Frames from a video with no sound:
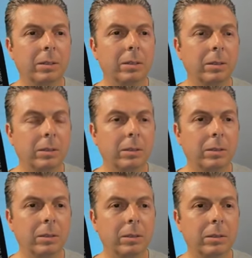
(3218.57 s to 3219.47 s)

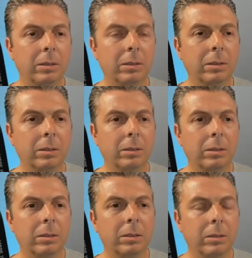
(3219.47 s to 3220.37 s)

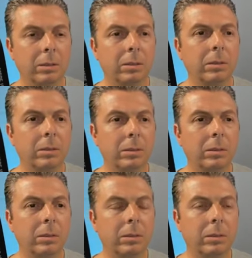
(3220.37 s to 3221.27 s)

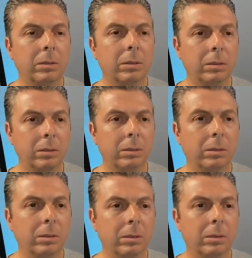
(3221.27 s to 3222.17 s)

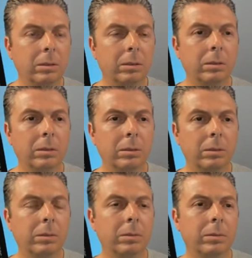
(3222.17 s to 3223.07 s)

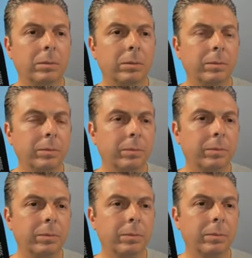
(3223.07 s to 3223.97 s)

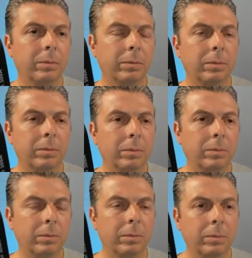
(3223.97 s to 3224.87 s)

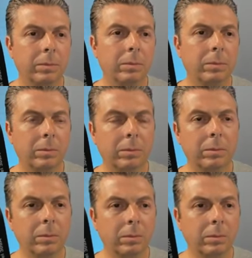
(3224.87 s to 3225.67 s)
The person shown says nothing.